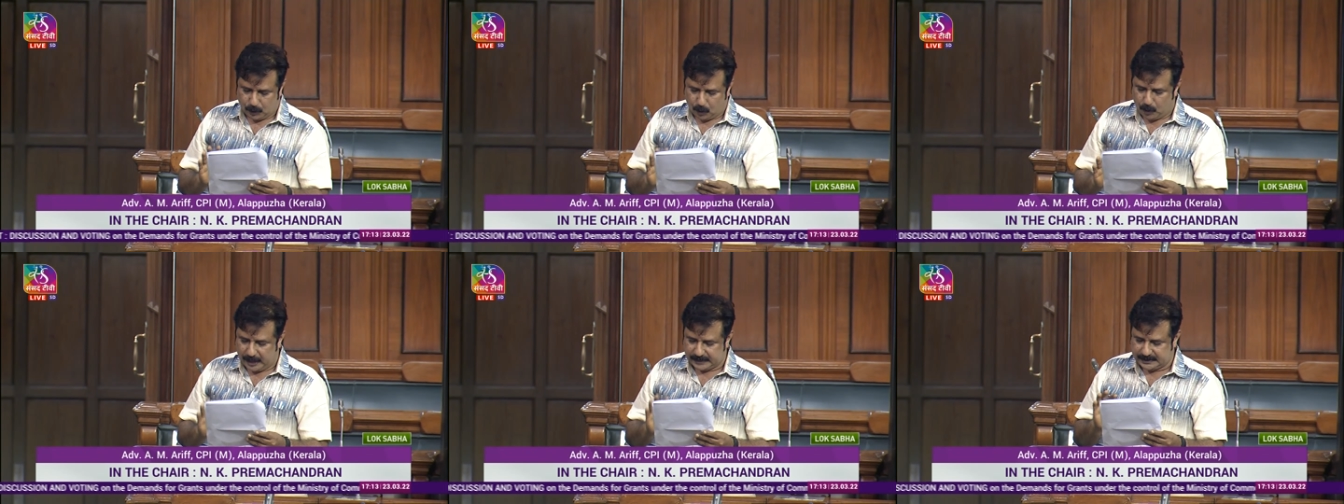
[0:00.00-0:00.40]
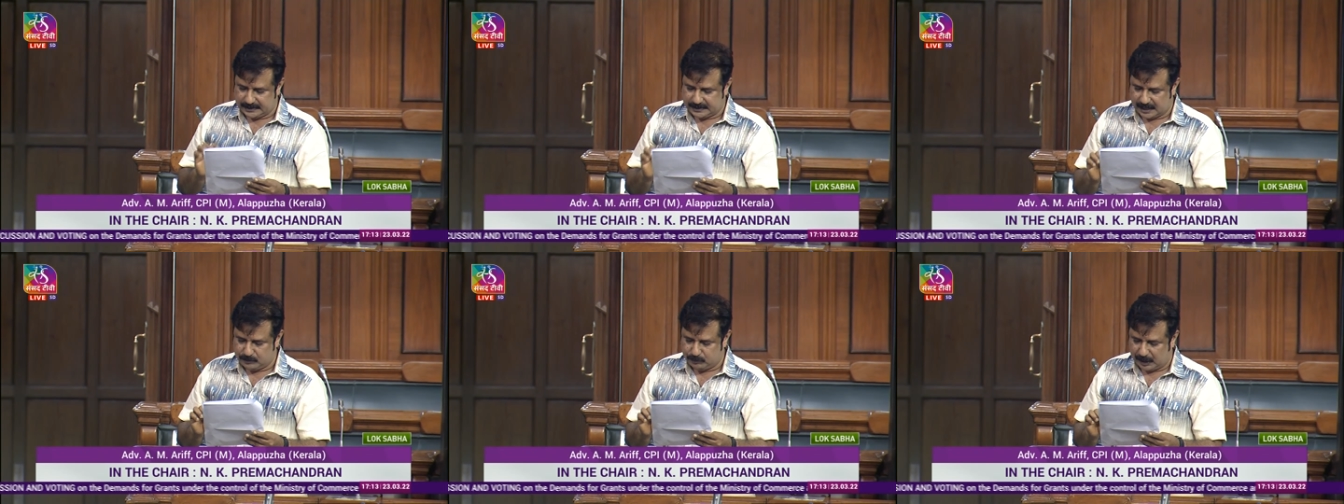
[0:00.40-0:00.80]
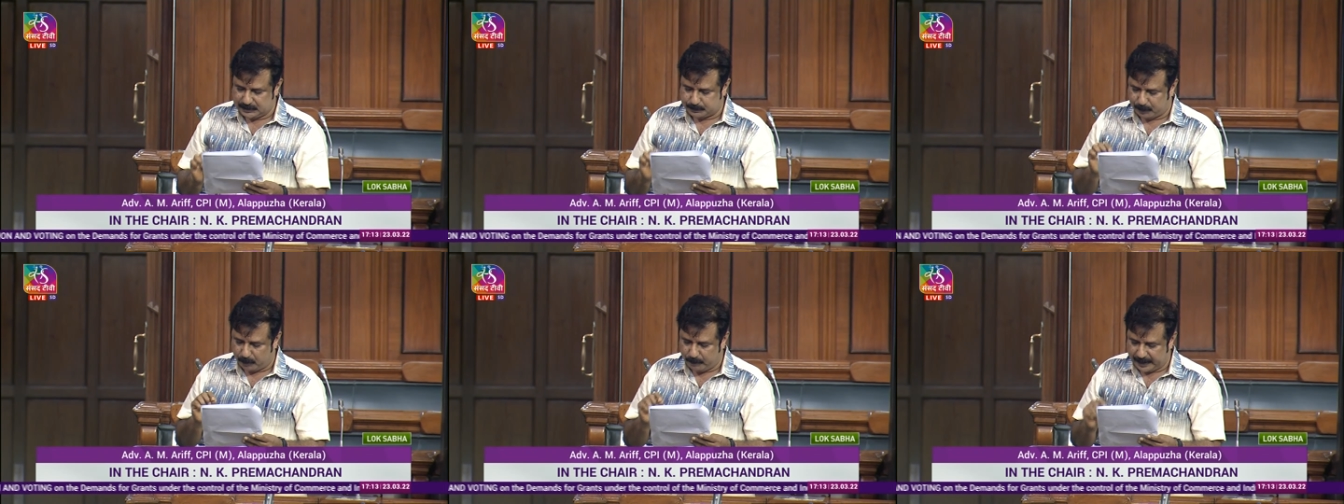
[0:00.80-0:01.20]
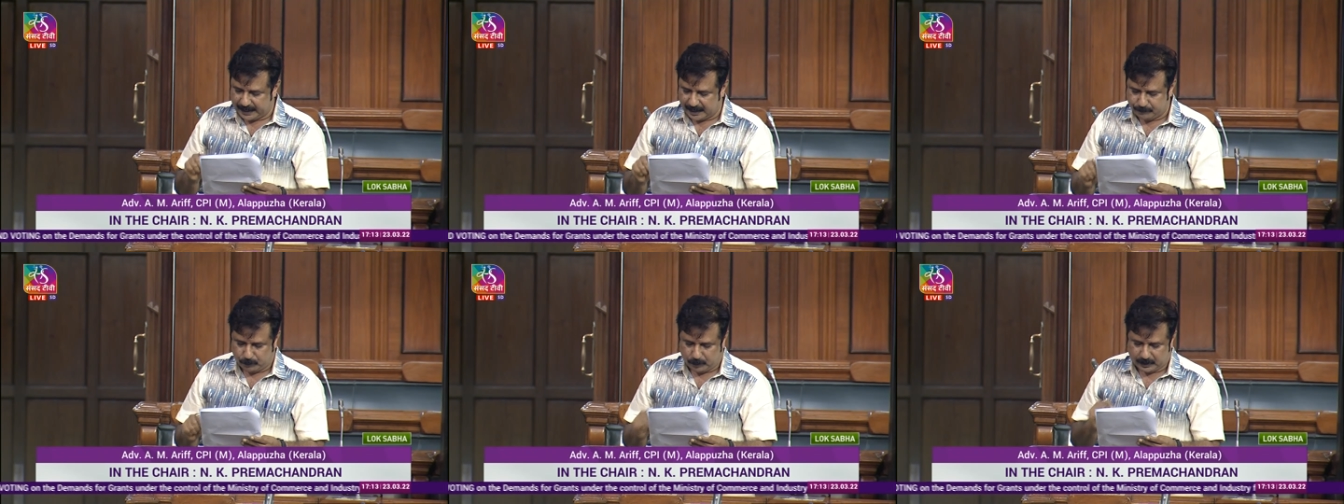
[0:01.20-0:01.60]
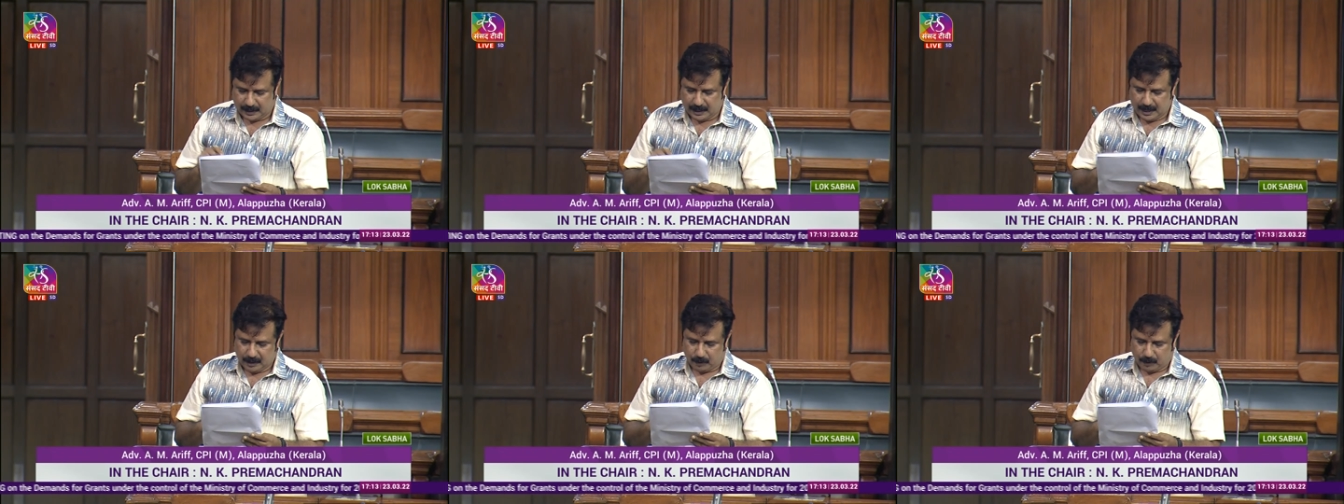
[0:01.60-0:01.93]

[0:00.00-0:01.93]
no assistance was provided for